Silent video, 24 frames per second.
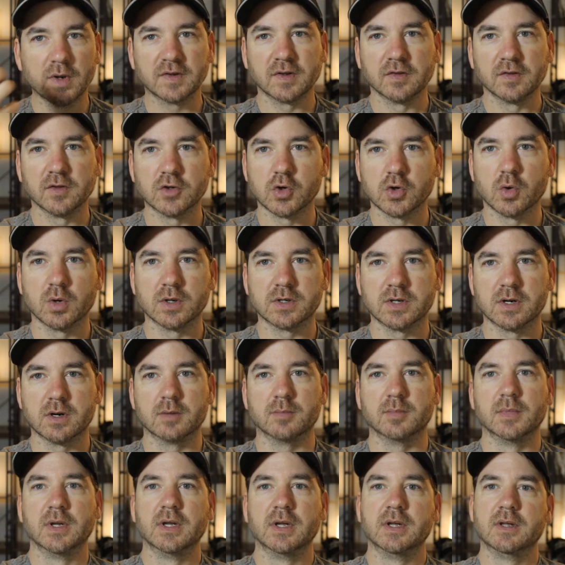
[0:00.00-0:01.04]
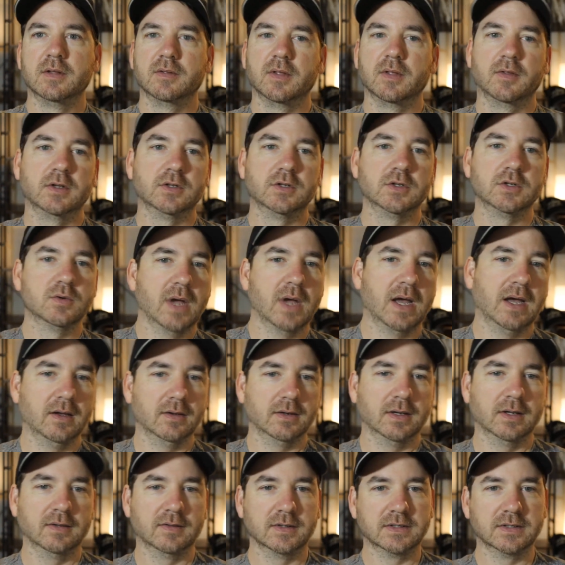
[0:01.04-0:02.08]
the short term than they do out
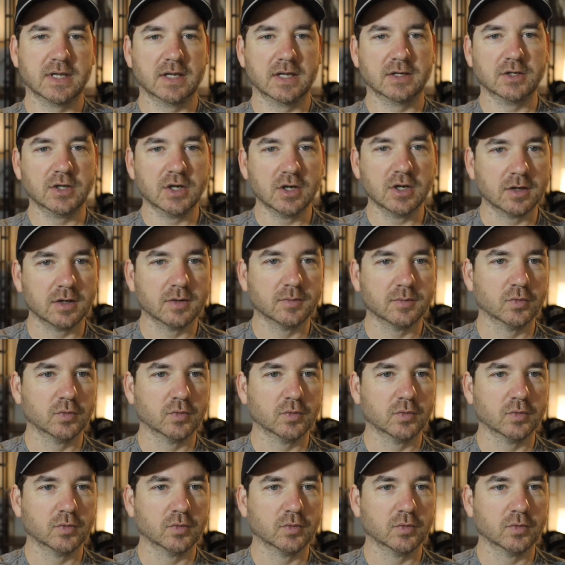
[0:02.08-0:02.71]
at the 10-year,